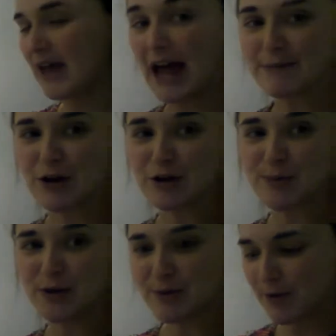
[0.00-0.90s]
I'm going to
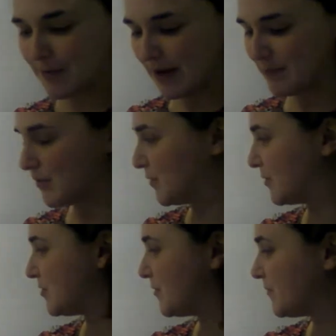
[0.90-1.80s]
put them on my
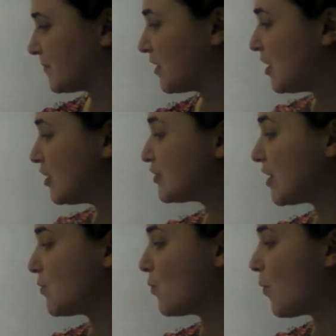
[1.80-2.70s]
board. So
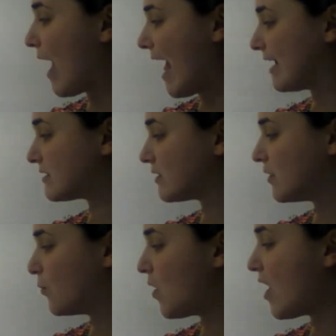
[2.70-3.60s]
wet,
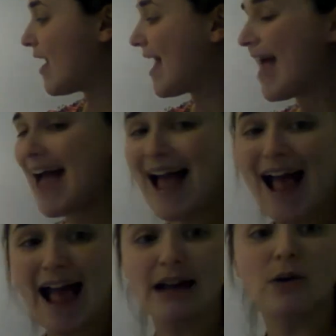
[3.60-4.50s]

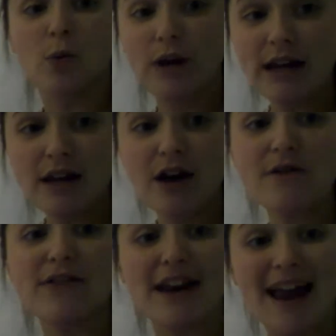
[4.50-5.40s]
we know
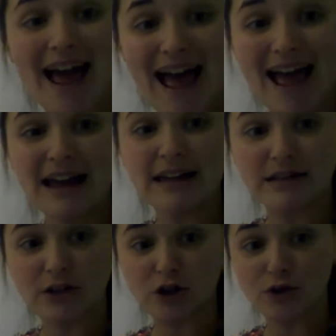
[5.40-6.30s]
that is
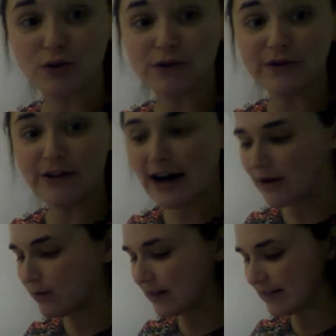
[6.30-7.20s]
a short
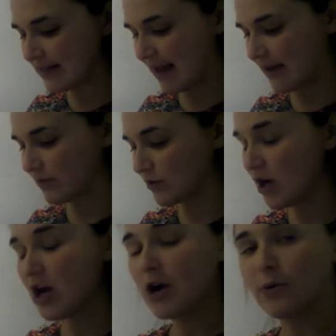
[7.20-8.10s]
vowel sound.
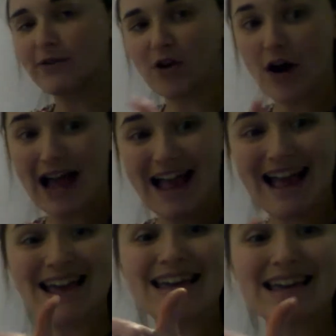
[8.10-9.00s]
We've got
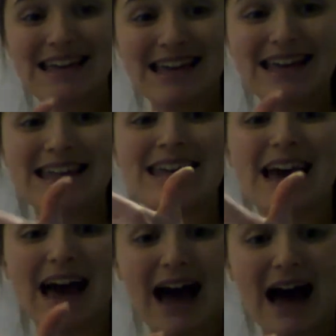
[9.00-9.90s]
A, E,
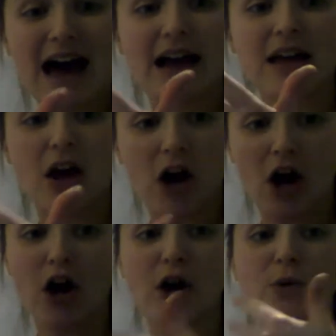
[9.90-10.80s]
I,
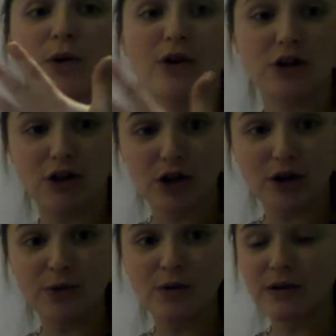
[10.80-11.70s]
O,
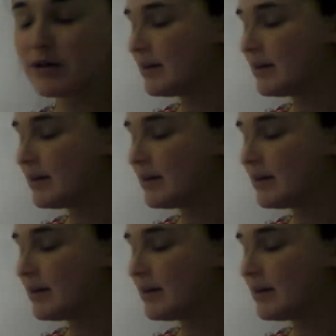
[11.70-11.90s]
U,